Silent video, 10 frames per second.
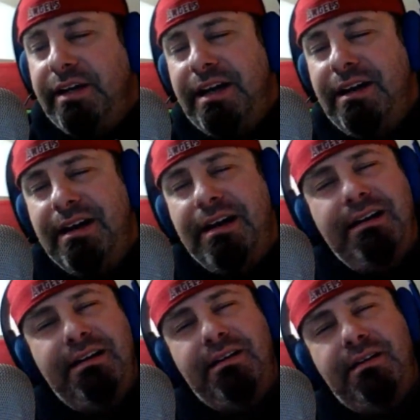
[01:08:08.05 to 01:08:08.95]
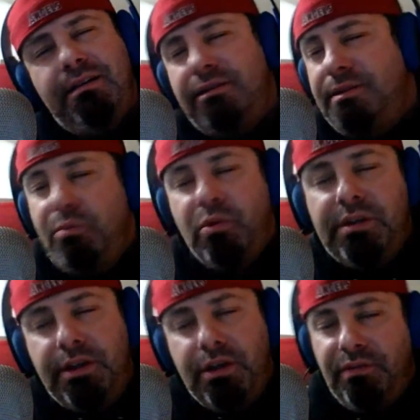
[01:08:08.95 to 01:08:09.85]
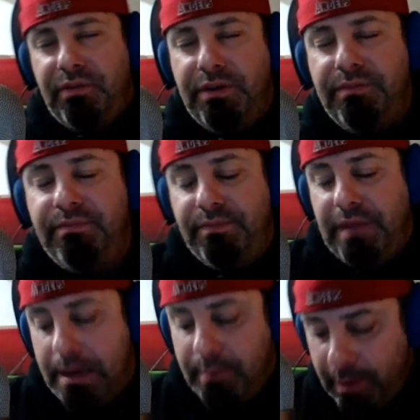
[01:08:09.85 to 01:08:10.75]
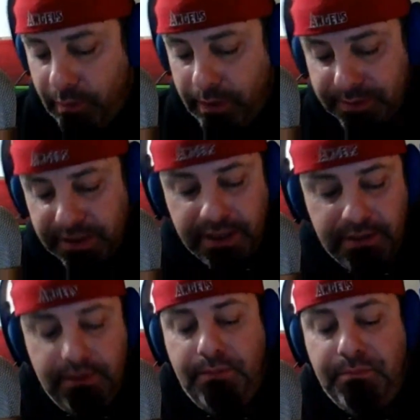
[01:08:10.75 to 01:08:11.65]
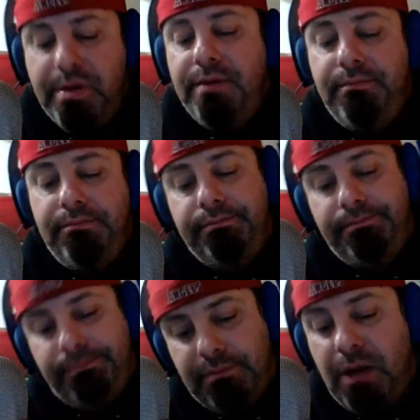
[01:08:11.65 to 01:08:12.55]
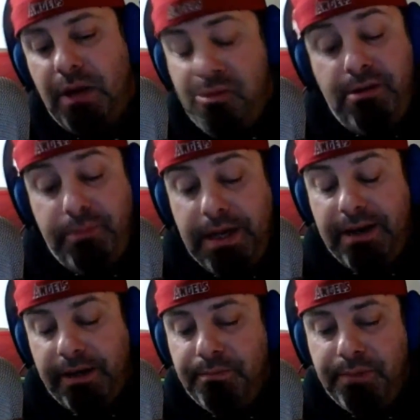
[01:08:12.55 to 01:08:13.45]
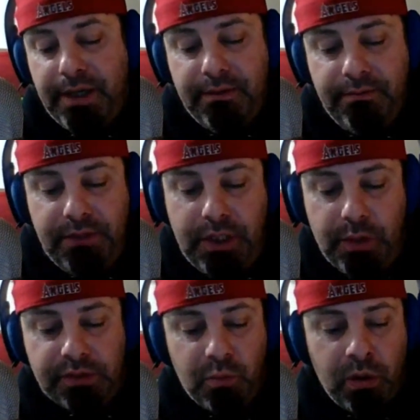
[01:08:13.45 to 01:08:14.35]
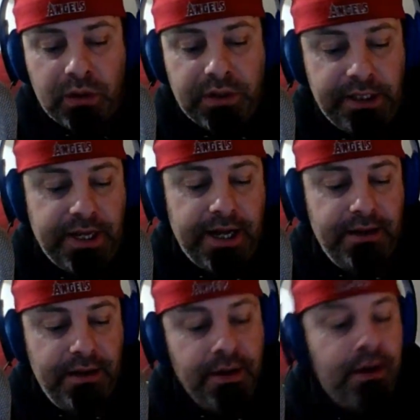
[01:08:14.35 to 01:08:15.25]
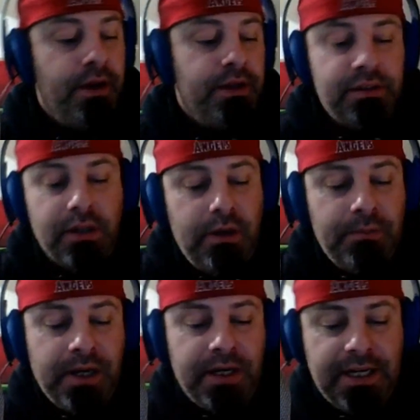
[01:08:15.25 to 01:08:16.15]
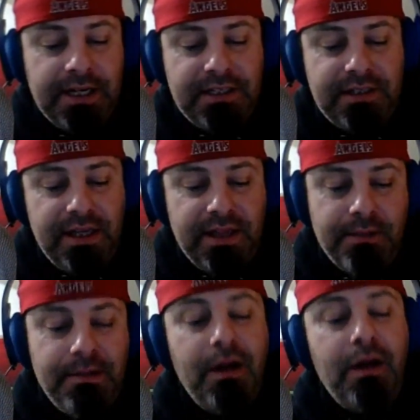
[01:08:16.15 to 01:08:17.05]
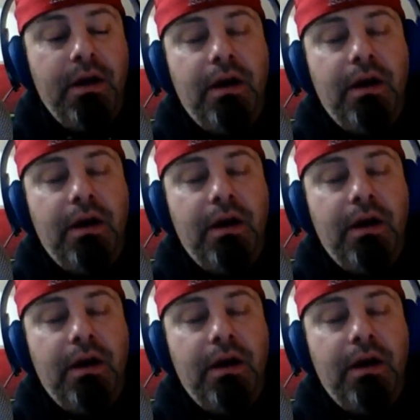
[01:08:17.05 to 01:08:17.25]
Actually, I got some work to do for the MMA website, but I'll probably end up doing some work like that. So I'm not going to get to see them.